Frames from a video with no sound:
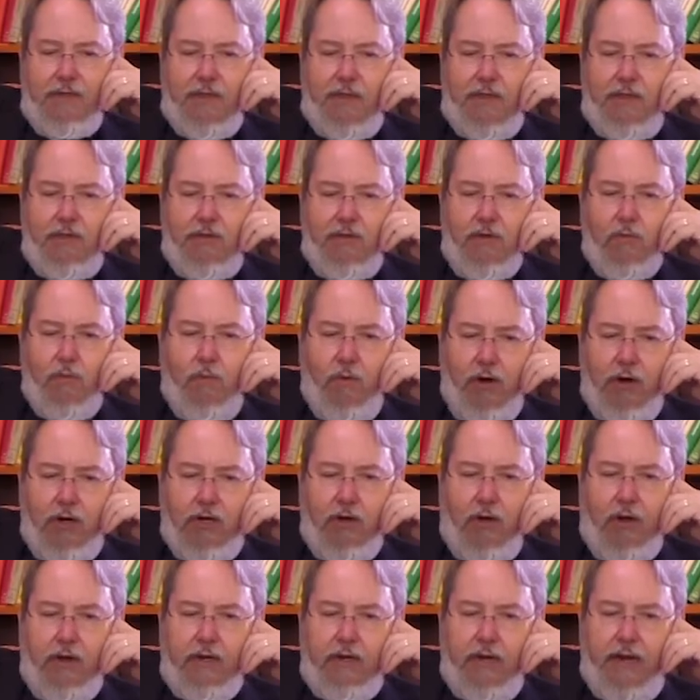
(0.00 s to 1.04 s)
your work
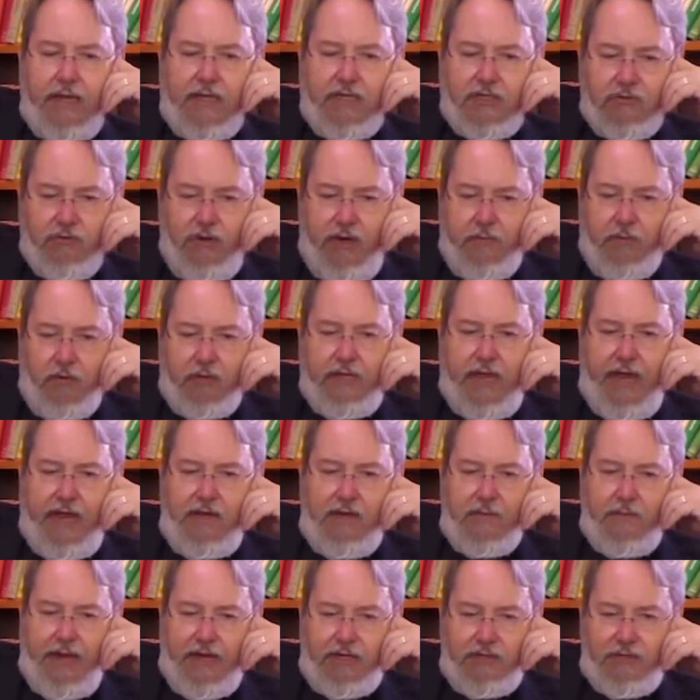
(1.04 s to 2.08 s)
on extremal
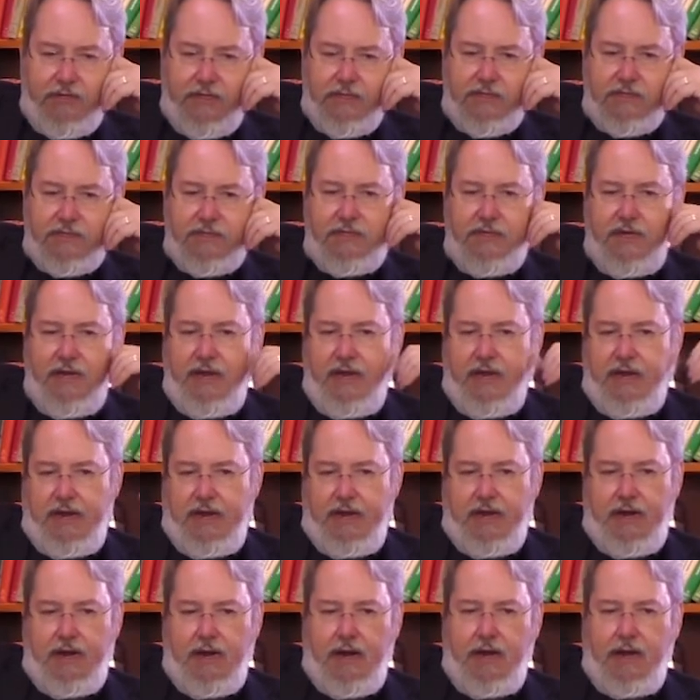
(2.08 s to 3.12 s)
Kähler metrics,
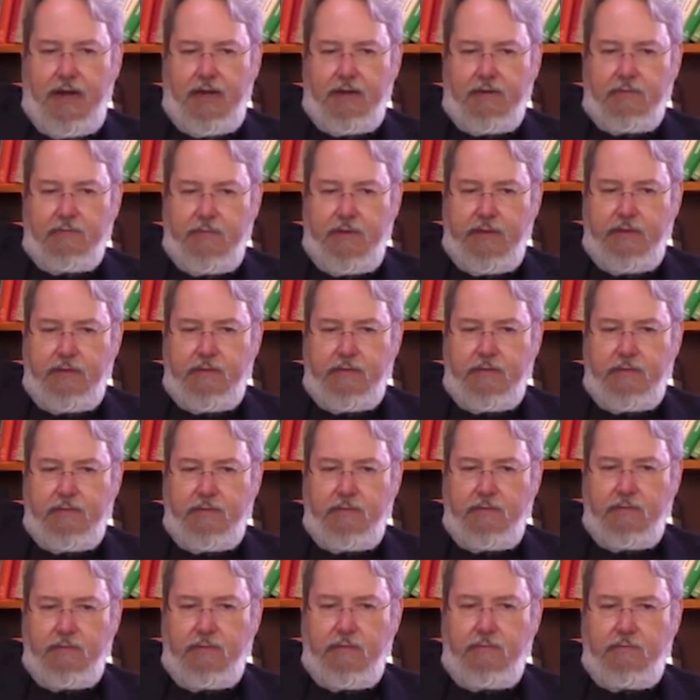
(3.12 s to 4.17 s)
uh,
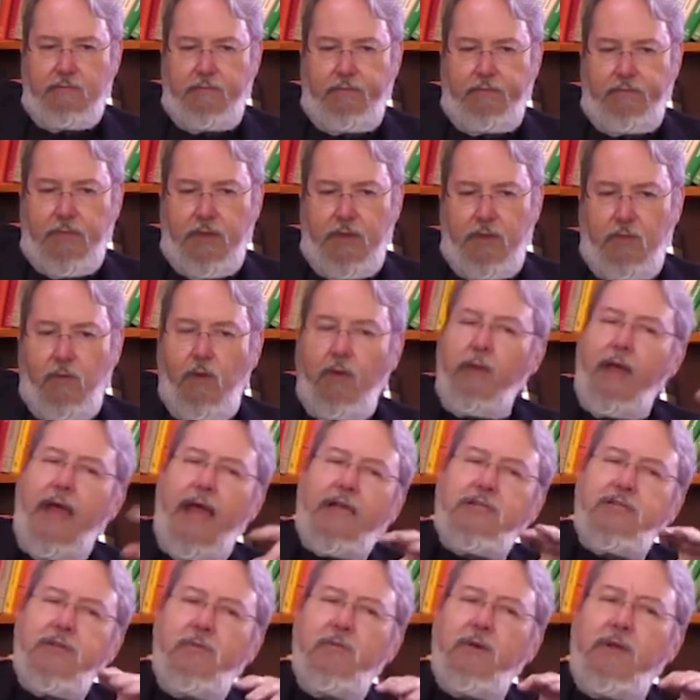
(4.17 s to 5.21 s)
well,
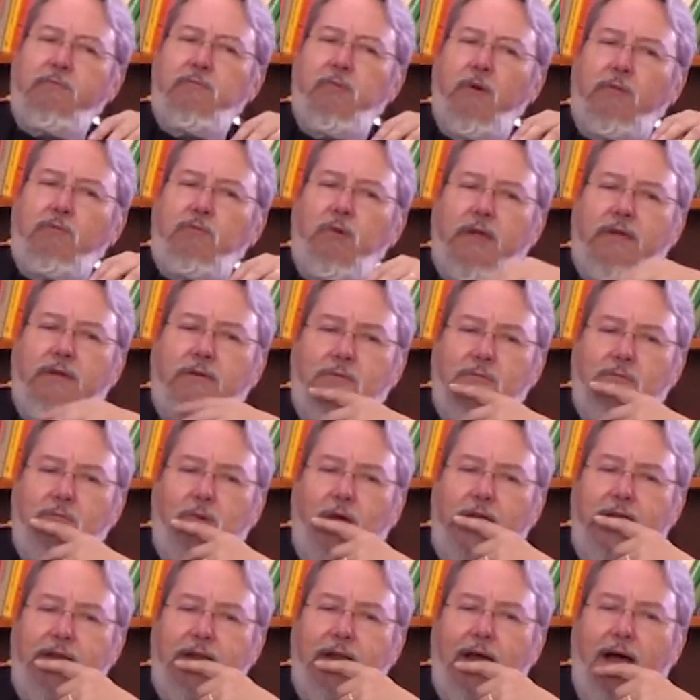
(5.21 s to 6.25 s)
actually, one,
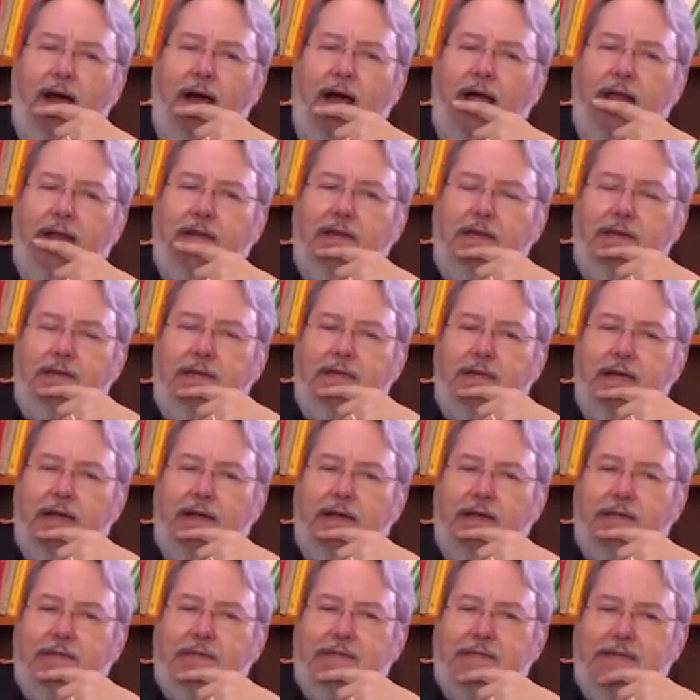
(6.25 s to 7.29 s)
one odd
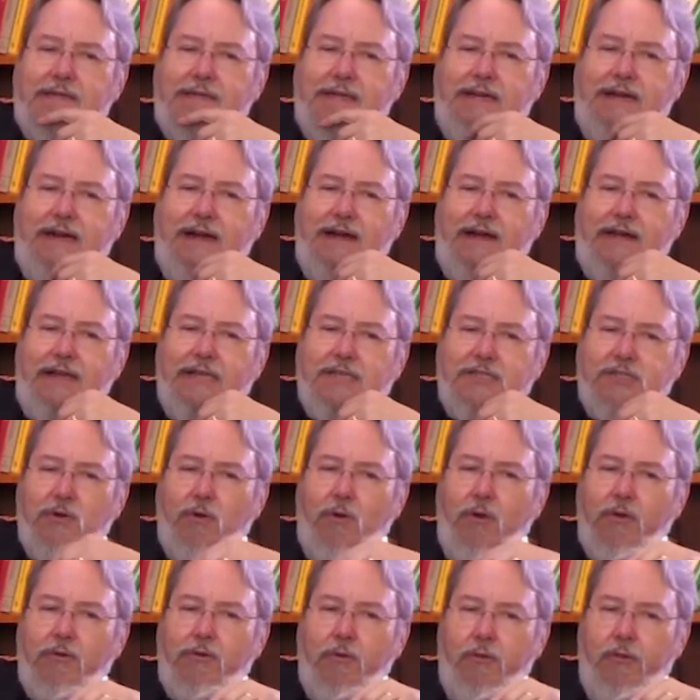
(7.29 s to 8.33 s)
uh,
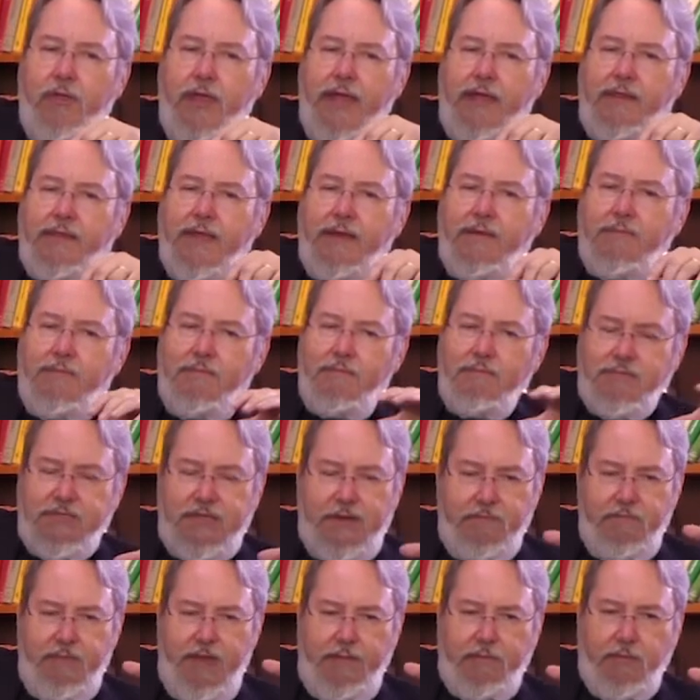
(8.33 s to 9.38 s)
historical thing that
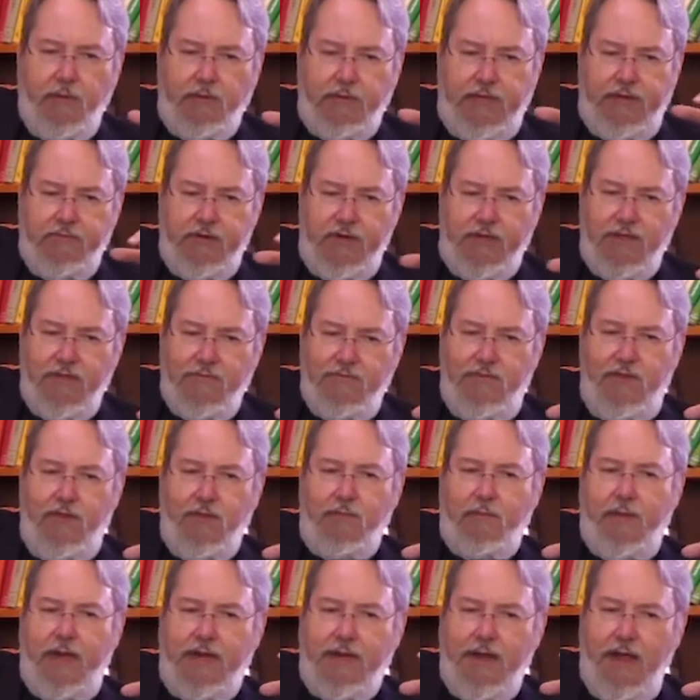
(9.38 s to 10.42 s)
some people, even in the
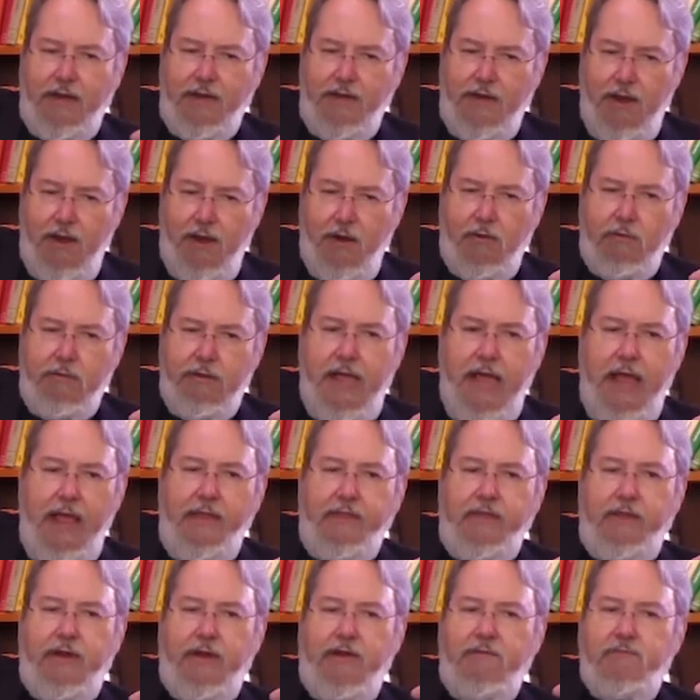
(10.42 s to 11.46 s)
field, may not know.
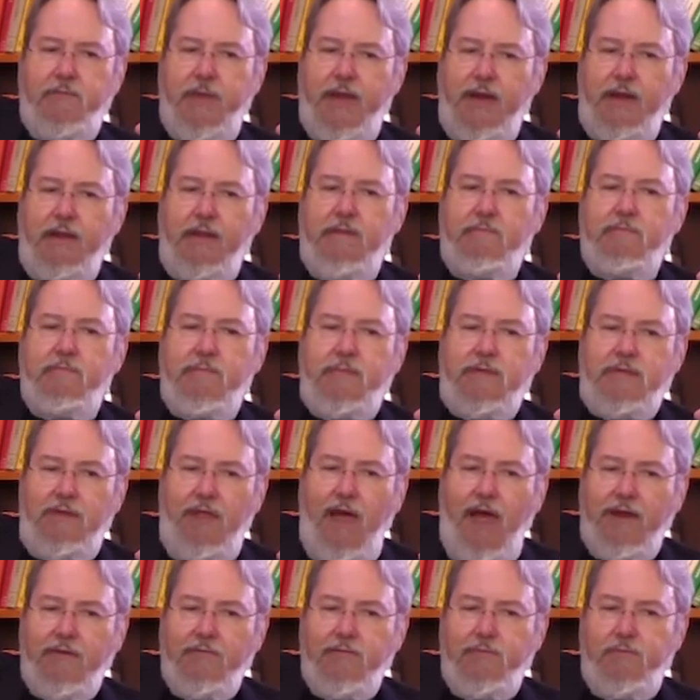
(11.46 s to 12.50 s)
There have been a
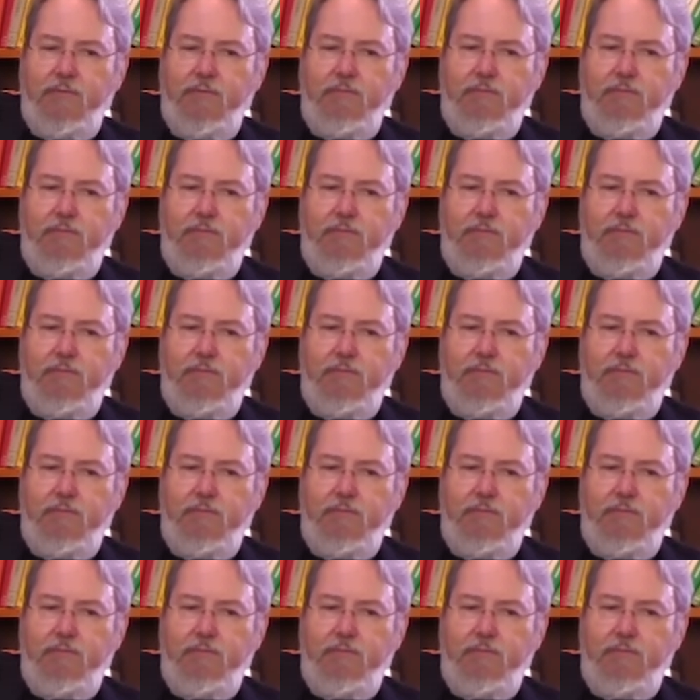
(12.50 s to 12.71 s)
lot of